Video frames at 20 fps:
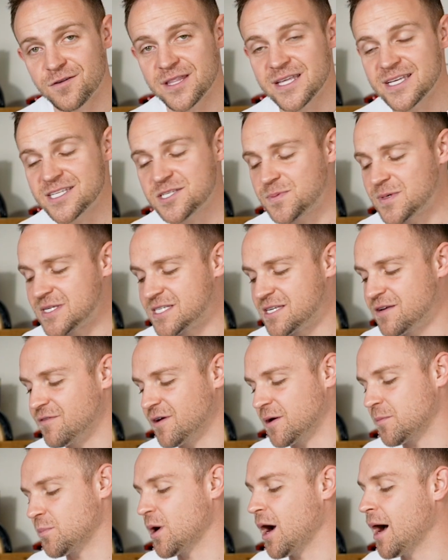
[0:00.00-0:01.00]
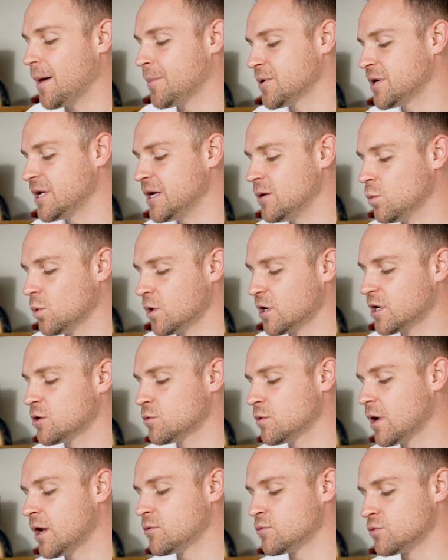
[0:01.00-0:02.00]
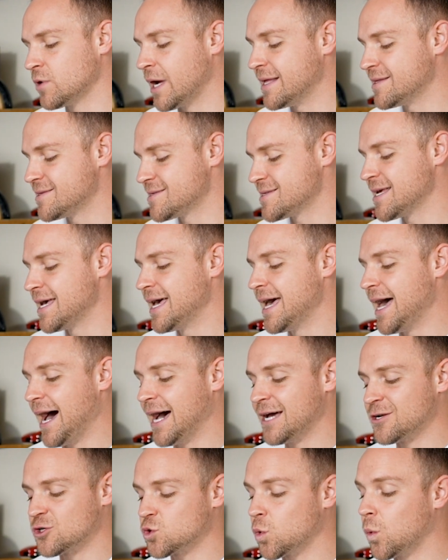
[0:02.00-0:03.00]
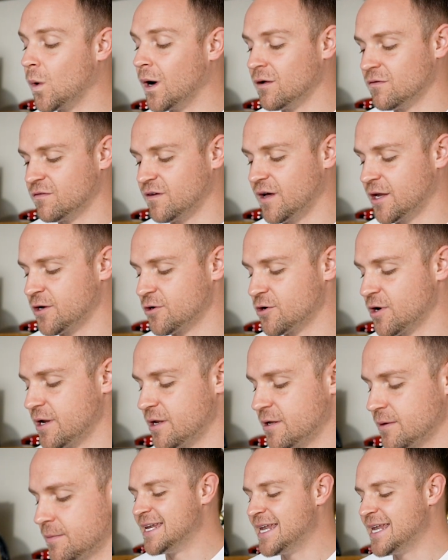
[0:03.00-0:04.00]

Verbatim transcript: For this specific property, we're going to run rents at twelve hundred dollars.